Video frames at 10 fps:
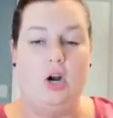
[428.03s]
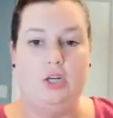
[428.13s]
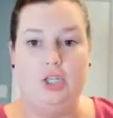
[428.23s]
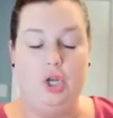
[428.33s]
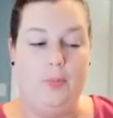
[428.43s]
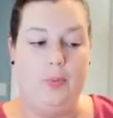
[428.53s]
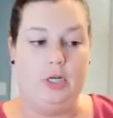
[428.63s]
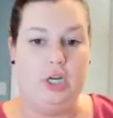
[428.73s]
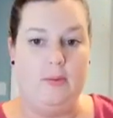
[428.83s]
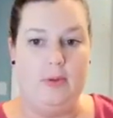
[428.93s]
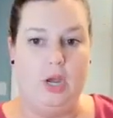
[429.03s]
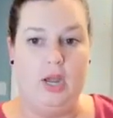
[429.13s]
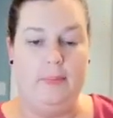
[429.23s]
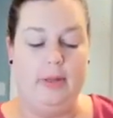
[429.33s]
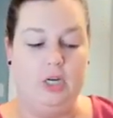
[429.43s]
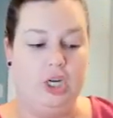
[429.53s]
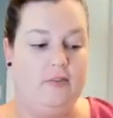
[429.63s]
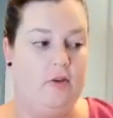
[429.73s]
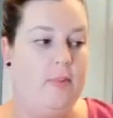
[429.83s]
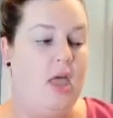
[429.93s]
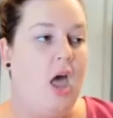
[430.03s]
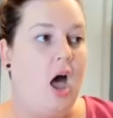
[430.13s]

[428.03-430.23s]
are super cheap and you get a bunch of them.